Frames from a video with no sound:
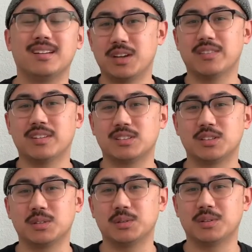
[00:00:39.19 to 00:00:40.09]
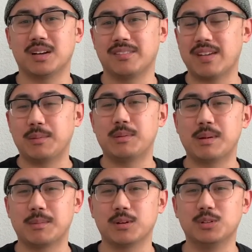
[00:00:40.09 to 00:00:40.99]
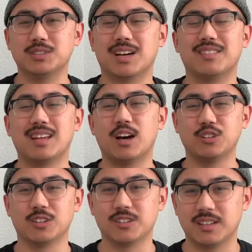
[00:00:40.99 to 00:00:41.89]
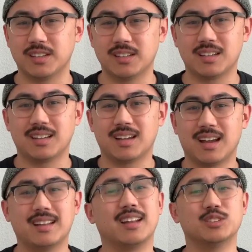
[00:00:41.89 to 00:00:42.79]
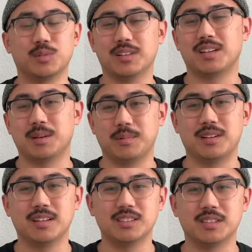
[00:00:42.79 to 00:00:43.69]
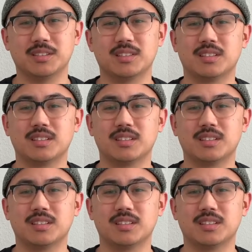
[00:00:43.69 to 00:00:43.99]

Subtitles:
you give it to a family member who's of the elderly, and then it's really going to be an issue.